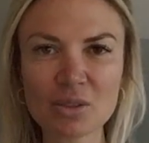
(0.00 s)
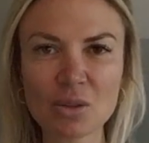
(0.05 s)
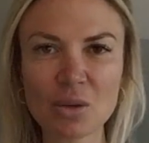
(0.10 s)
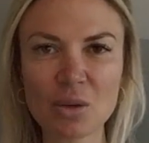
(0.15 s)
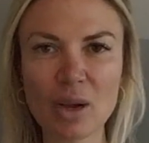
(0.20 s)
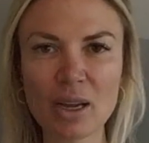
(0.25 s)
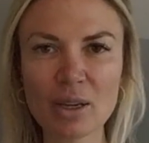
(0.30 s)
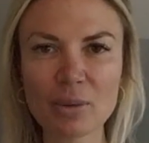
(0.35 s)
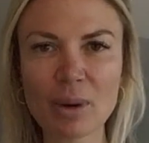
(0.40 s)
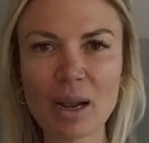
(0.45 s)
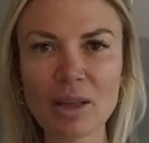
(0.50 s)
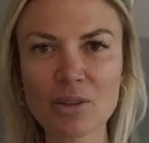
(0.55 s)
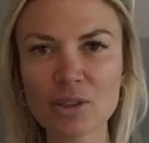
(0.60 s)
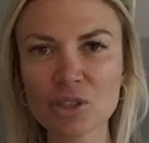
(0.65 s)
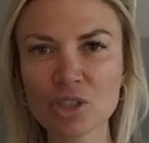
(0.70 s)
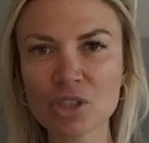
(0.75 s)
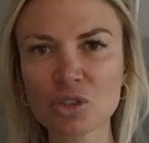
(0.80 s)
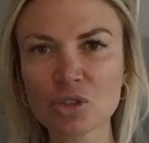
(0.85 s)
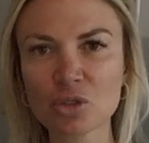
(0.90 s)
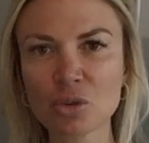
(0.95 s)
So I'd rather
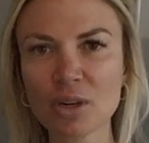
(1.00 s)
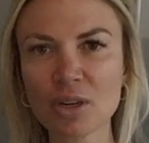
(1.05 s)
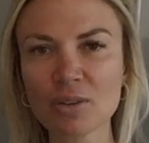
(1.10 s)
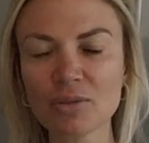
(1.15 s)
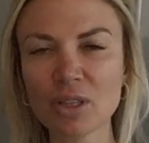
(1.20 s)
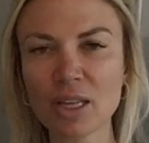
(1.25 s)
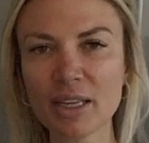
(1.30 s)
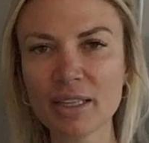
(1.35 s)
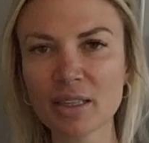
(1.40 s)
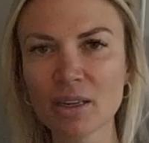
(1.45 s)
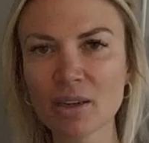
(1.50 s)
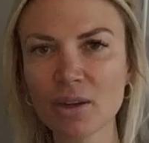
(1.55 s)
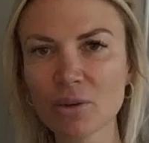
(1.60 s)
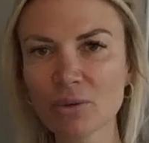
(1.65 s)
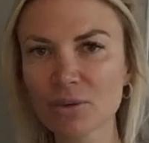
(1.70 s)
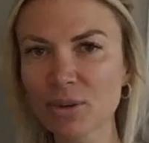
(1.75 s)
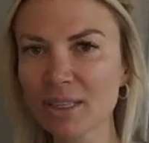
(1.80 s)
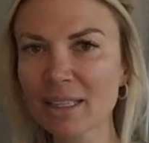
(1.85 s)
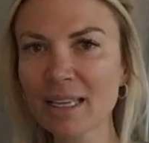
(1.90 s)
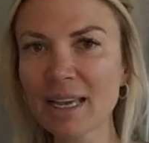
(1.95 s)
just sort of like
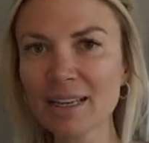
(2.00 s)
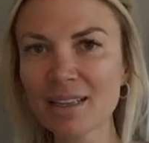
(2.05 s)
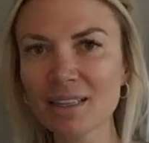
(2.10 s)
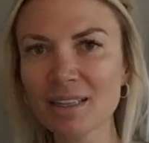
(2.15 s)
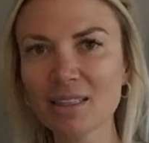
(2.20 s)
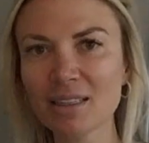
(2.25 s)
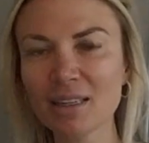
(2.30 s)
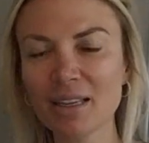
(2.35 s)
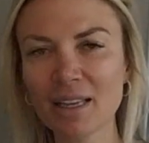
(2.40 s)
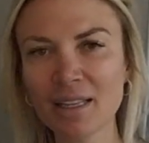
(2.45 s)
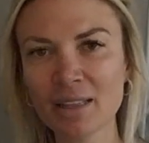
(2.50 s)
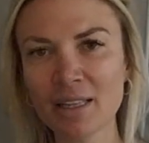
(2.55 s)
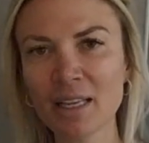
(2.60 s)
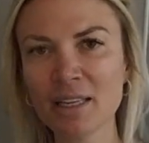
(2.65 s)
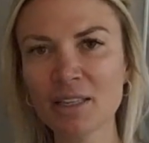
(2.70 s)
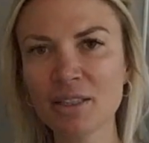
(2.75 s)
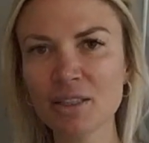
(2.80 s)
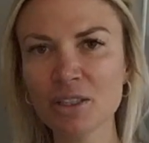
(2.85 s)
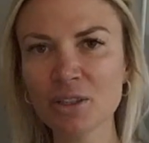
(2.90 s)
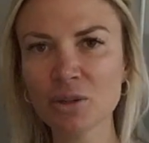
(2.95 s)
forget it and
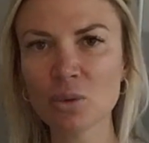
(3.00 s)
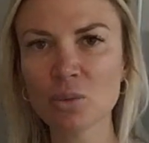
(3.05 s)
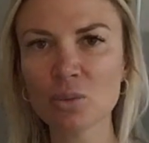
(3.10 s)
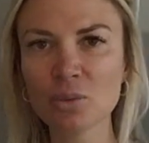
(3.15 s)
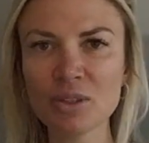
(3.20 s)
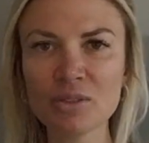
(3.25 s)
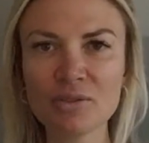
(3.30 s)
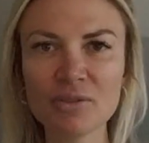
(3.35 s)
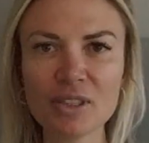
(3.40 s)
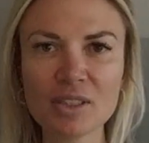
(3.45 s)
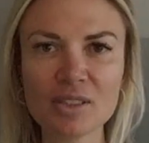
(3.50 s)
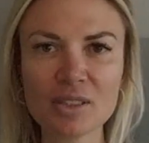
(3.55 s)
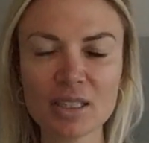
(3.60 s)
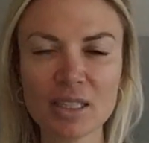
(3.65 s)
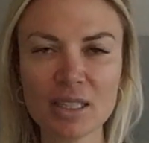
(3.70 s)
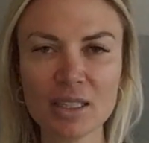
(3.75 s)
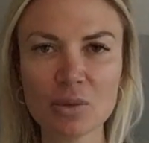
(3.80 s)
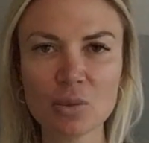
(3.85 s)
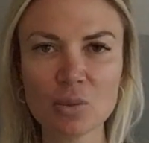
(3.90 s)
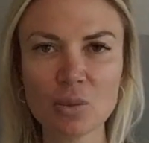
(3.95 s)
then, revisit
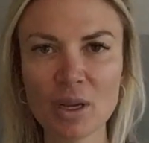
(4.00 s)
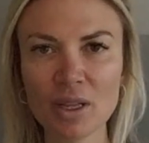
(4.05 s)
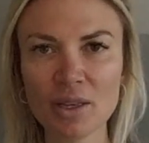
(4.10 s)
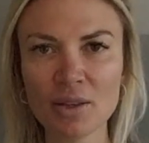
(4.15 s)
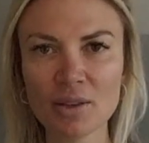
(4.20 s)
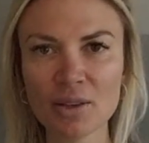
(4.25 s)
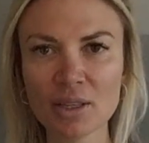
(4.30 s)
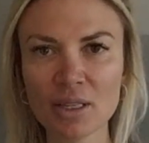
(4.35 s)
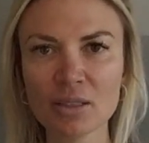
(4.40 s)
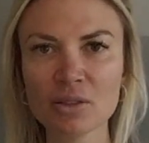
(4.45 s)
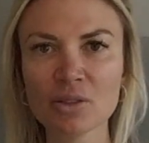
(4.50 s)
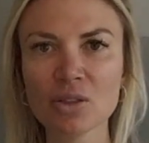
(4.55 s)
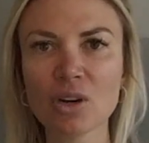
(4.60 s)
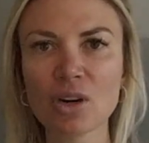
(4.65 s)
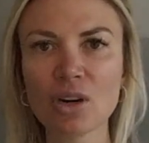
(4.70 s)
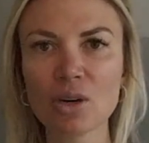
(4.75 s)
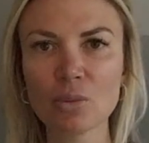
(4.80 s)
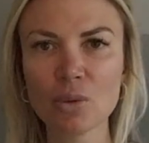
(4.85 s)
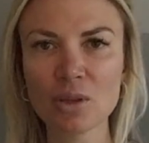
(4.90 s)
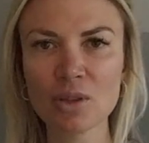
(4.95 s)
it when
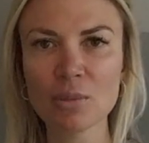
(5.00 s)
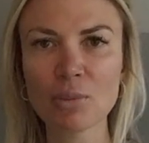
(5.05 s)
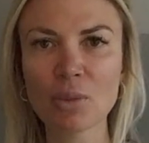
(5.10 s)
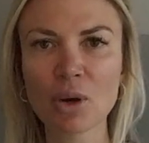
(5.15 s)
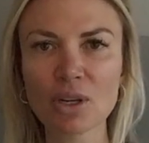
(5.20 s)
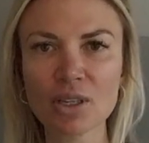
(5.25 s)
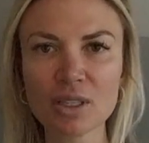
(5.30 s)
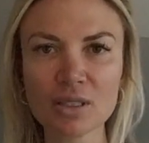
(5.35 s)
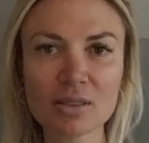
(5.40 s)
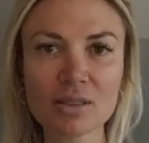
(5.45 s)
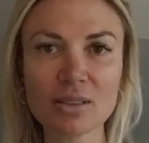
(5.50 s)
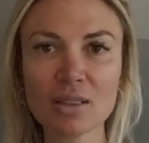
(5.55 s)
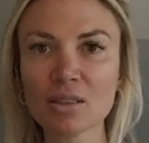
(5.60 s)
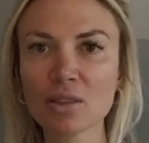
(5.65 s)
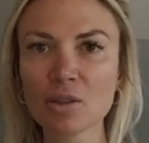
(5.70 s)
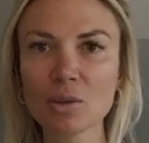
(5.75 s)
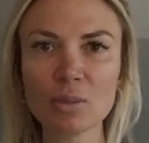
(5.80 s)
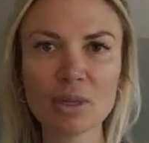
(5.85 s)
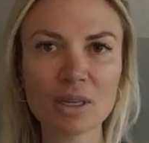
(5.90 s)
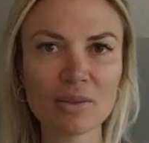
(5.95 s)
the market's in a
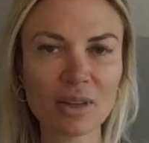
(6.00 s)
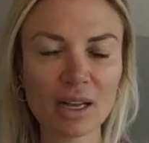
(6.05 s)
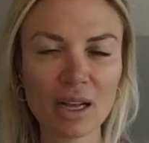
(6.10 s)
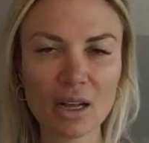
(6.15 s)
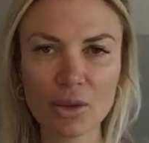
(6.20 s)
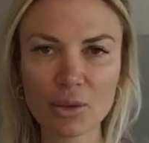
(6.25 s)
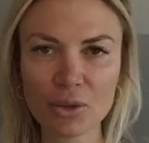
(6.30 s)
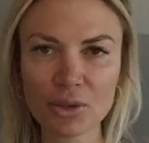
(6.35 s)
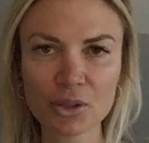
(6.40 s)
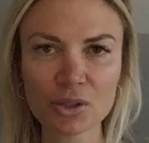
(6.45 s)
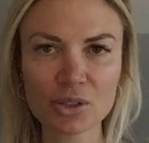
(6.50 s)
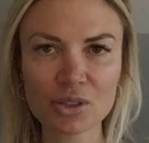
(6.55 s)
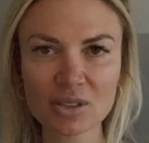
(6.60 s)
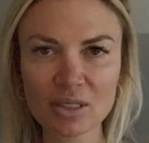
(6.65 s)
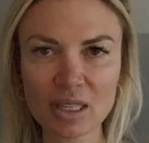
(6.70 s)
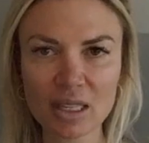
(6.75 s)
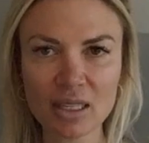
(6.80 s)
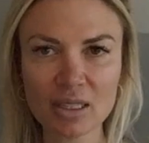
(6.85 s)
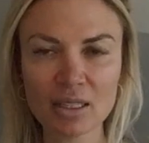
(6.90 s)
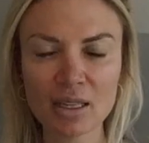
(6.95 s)
little bit of a healthier
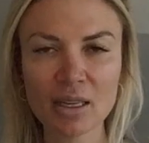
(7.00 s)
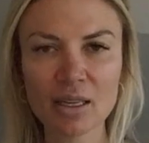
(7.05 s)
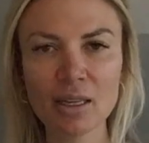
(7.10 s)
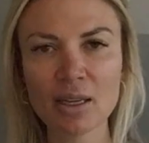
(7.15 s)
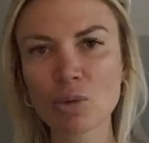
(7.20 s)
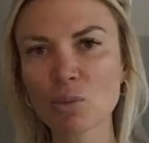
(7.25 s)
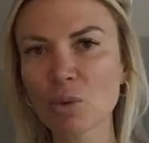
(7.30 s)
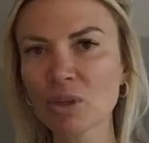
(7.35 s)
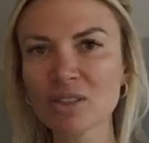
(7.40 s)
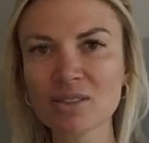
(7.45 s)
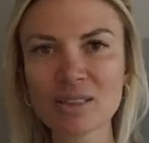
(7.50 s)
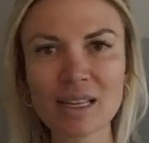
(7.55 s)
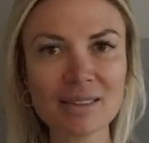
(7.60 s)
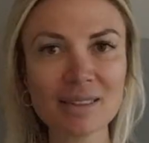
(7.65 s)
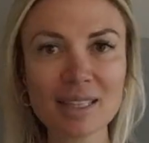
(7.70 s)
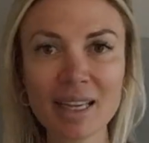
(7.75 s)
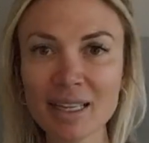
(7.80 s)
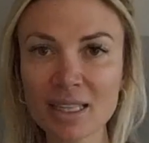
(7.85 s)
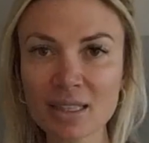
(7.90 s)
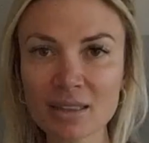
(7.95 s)
state. Once
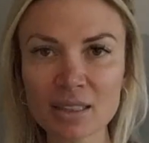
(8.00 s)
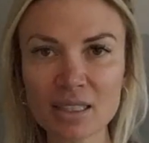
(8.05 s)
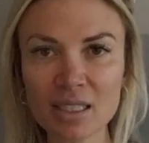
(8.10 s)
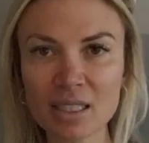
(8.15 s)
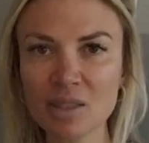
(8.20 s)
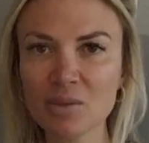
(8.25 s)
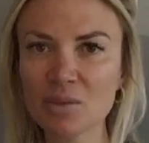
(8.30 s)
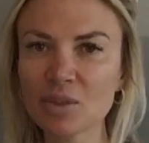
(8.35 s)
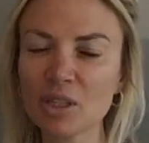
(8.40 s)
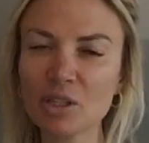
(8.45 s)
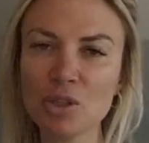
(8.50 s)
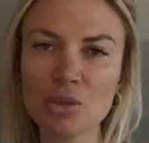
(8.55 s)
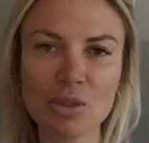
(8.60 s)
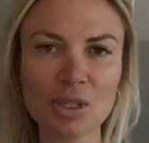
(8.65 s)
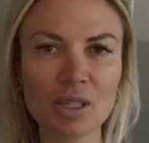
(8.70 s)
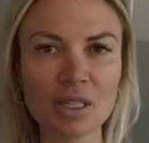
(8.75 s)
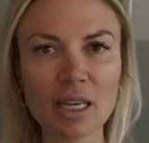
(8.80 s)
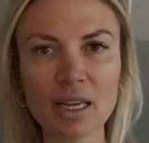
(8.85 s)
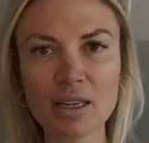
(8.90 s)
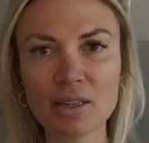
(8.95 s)
that tenant leaves, then you
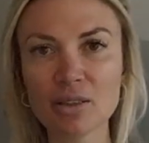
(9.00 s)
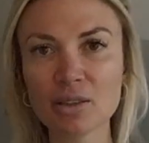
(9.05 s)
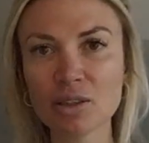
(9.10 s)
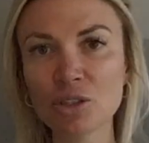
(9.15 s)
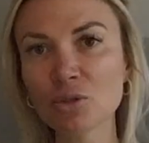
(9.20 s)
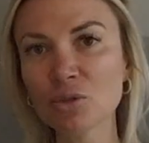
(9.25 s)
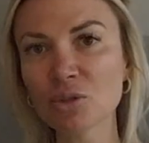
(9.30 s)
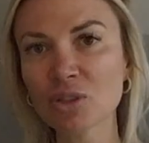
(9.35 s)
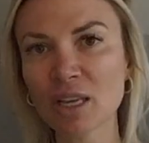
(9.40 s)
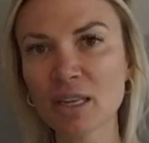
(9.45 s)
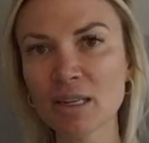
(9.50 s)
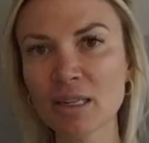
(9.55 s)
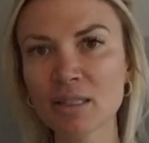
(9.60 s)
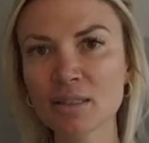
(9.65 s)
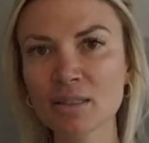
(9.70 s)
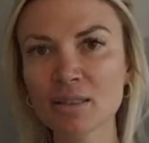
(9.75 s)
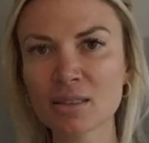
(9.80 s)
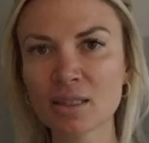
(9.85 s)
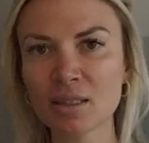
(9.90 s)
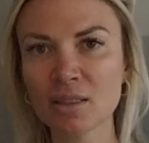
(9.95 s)
can get new
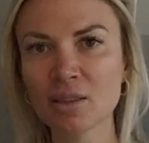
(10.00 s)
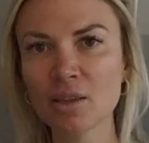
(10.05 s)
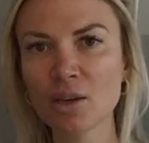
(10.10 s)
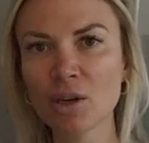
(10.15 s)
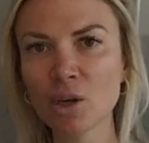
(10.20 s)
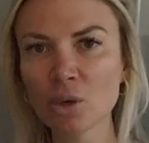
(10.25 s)
tenants, and